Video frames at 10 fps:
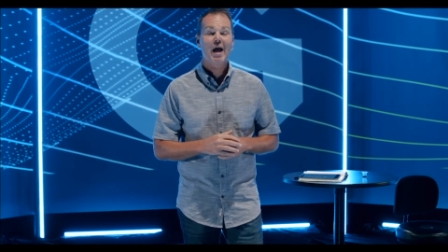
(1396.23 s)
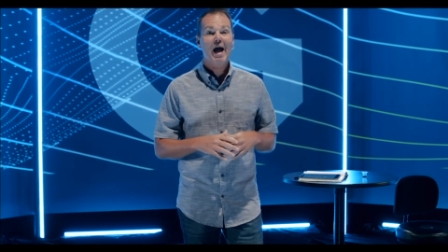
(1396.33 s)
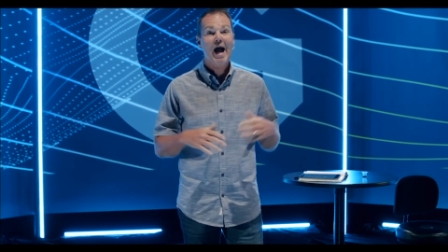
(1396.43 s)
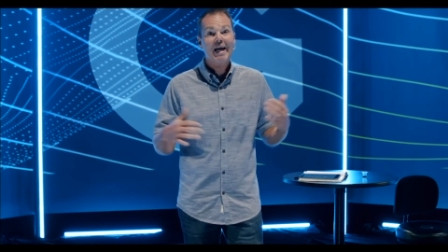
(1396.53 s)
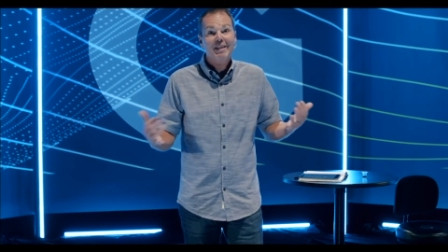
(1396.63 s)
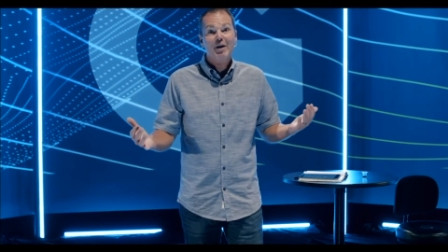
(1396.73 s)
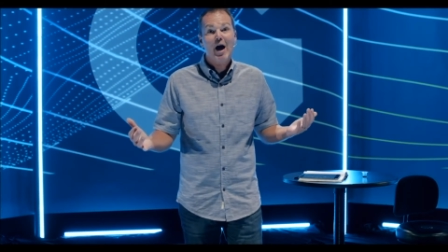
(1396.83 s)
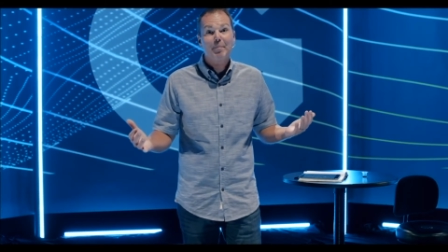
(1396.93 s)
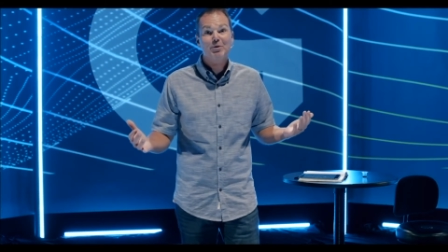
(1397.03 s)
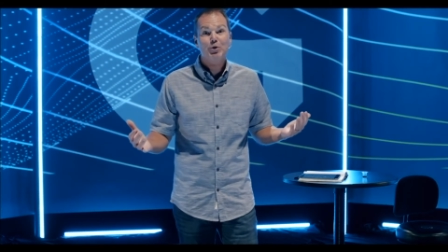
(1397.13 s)
I get the
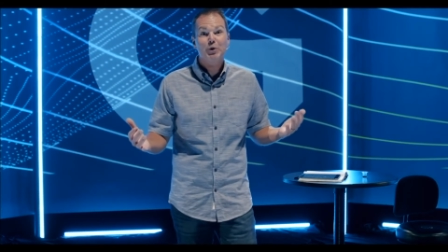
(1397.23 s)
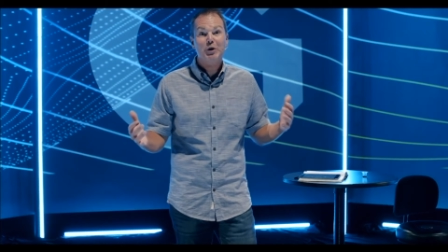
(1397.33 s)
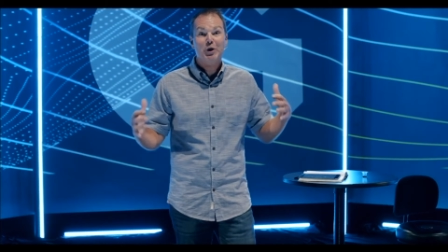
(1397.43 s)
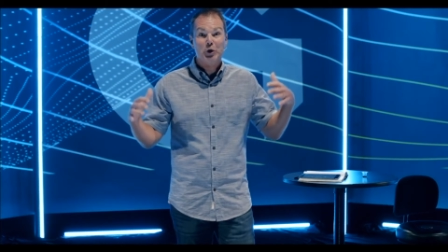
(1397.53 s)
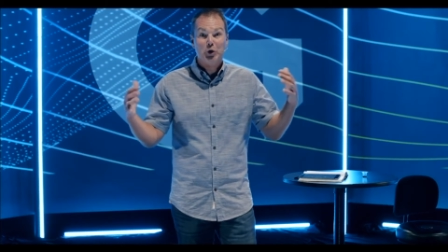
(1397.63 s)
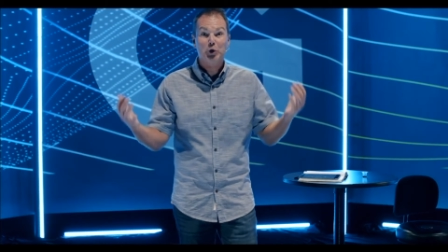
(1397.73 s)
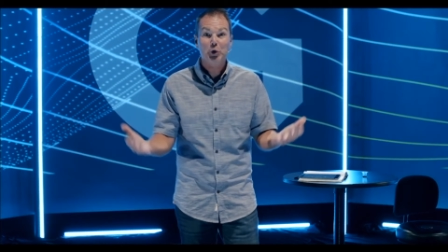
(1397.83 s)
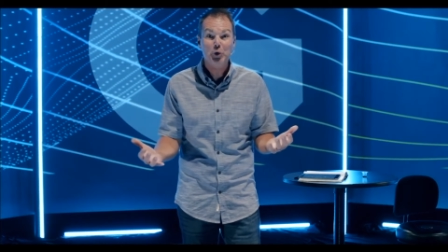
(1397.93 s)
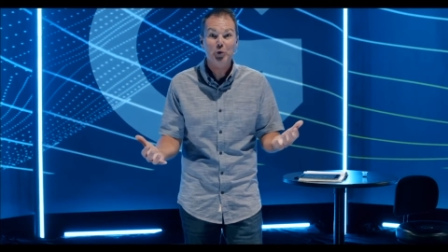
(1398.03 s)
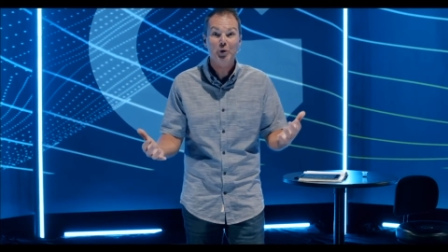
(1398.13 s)
opportunity to
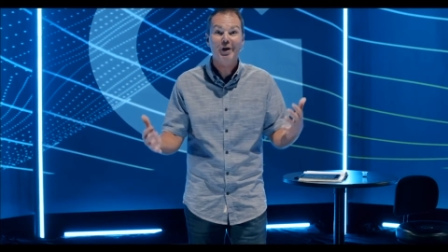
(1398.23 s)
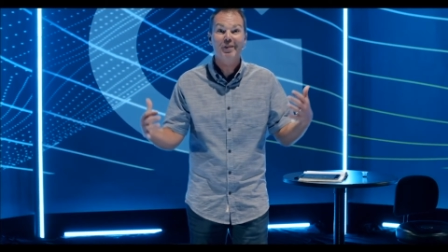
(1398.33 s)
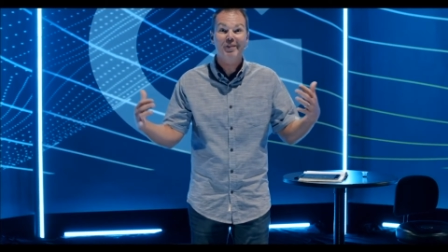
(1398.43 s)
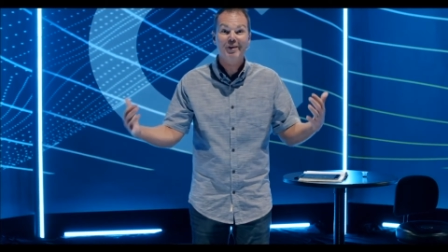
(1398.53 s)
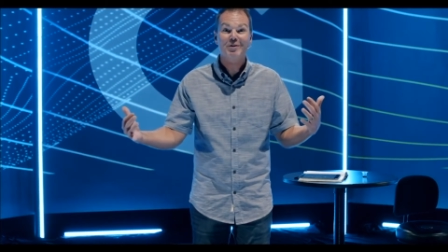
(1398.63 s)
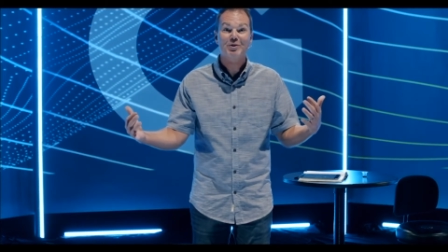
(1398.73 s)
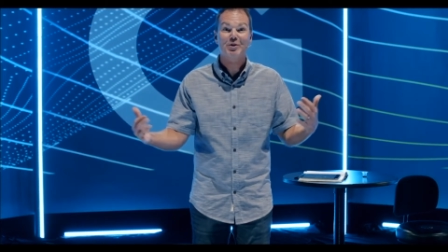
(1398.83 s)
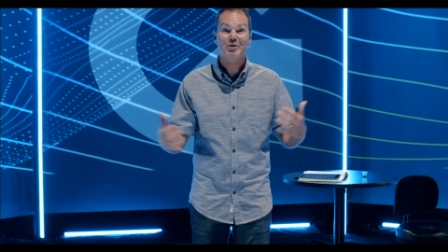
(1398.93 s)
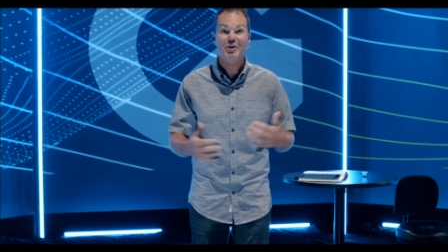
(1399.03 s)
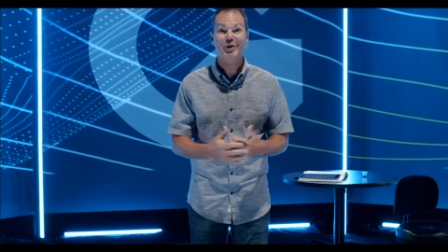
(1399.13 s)
conclude this
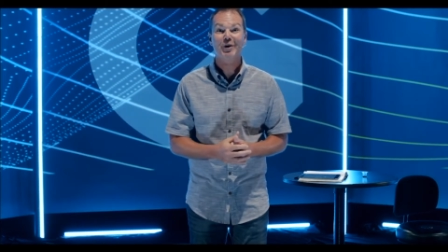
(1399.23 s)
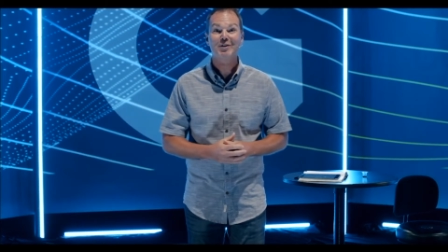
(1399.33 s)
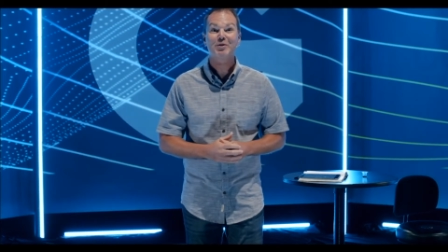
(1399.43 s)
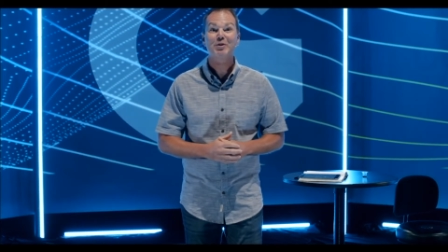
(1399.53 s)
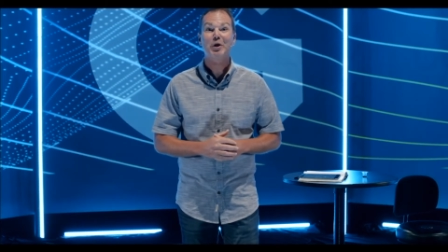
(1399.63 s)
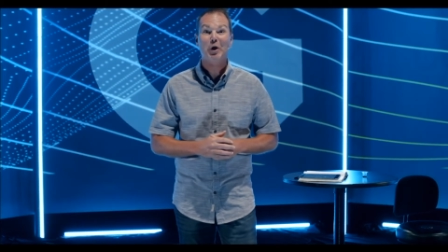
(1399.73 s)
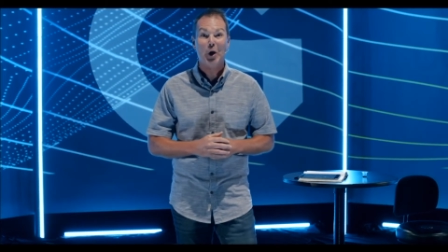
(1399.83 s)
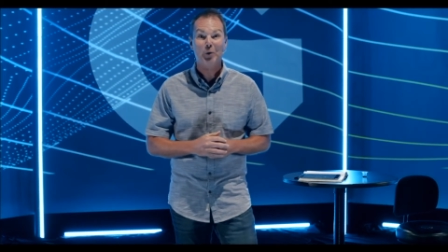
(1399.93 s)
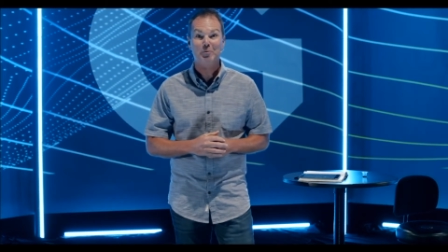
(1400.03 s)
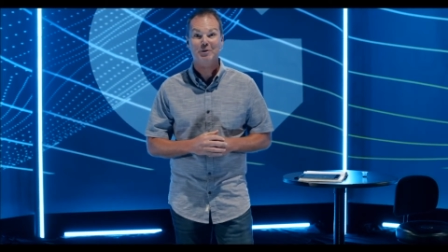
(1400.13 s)
series, The
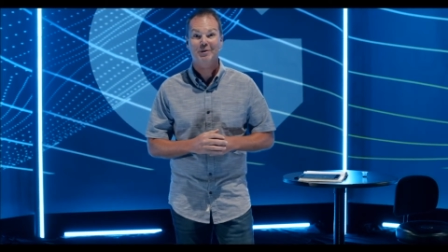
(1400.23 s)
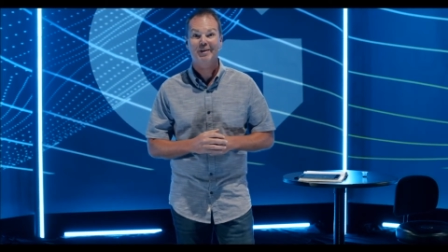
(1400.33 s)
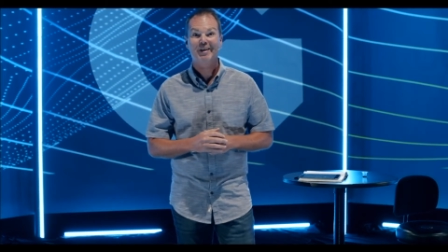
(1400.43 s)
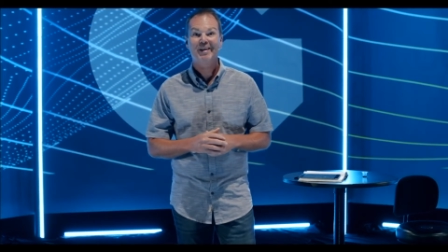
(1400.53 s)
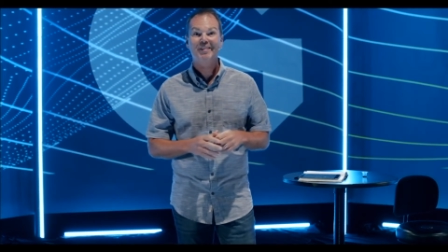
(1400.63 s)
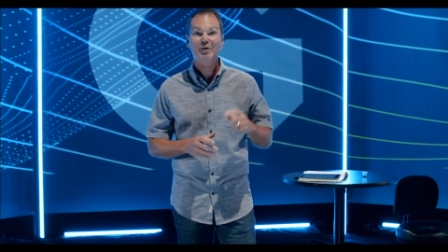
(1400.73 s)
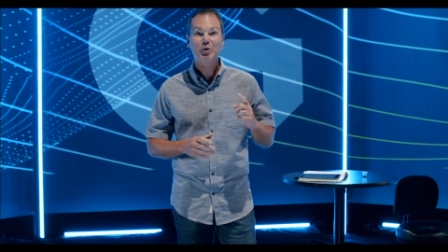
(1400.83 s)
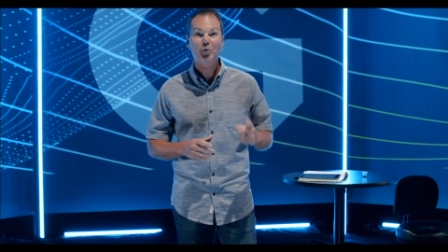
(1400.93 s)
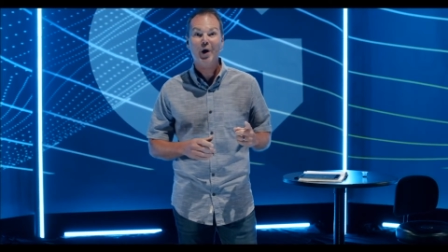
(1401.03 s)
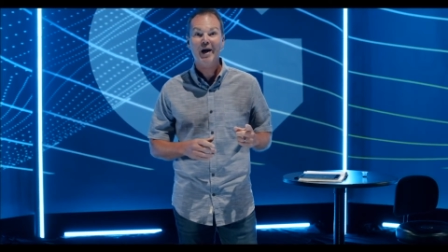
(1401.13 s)
GOAT, the
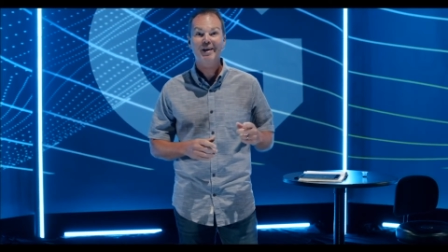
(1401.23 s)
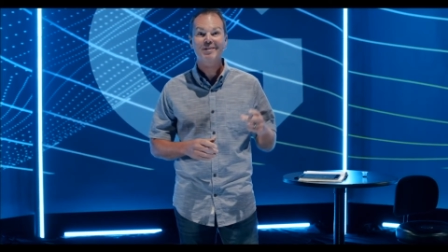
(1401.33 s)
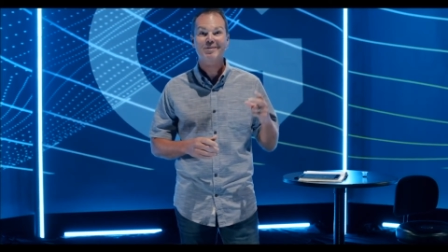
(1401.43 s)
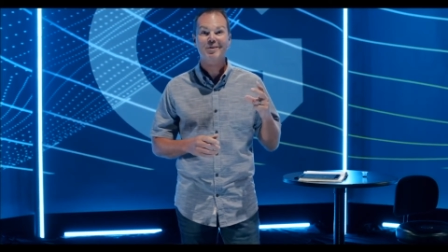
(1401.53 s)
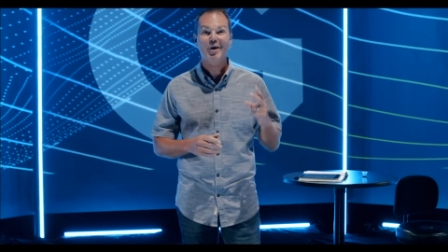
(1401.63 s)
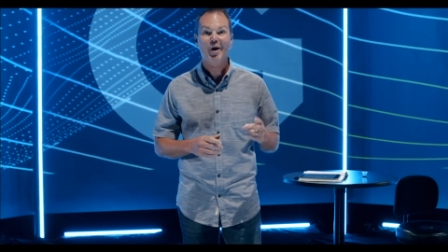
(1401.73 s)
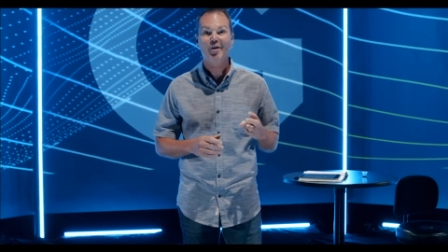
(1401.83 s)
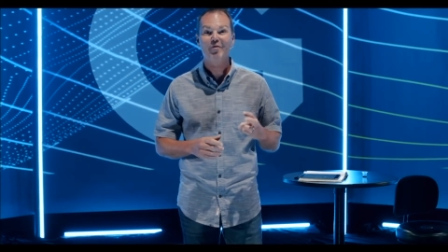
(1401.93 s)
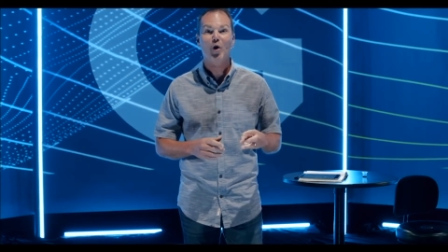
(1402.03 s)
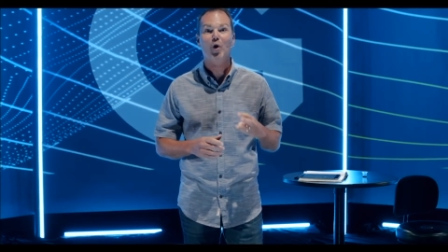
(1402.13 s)
greatest
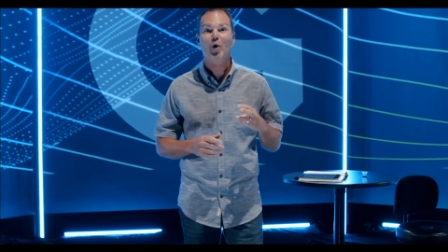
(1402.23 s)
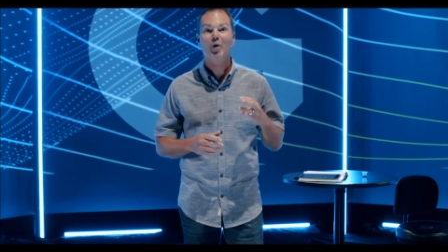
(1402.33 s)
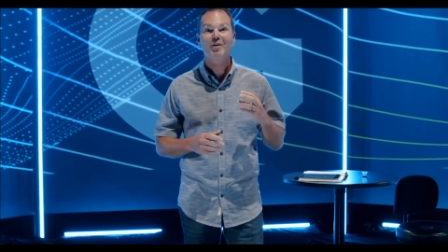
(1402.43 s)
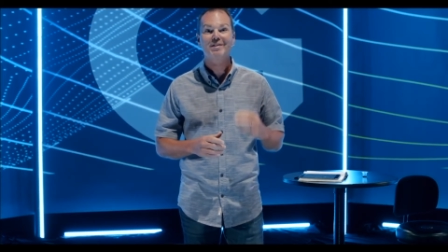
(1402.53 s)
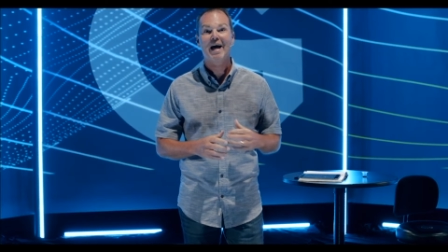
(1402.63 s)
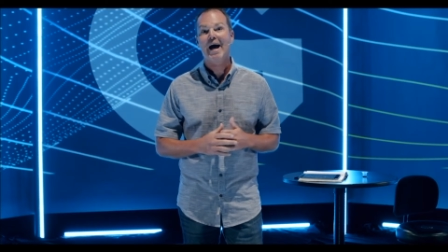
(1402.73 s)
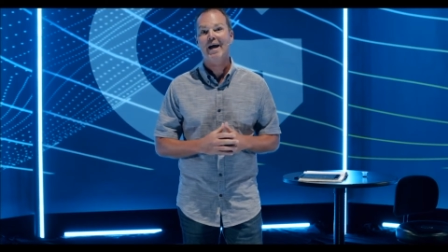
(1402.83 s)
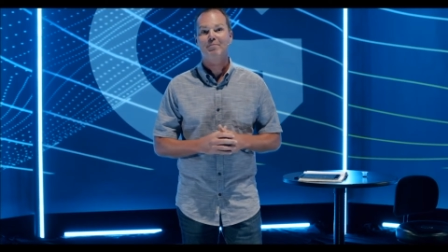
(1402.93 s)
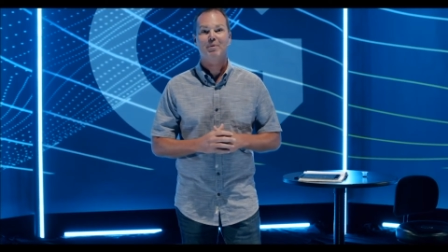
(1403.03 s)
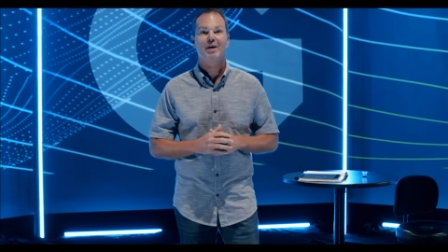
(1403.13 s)
of all time.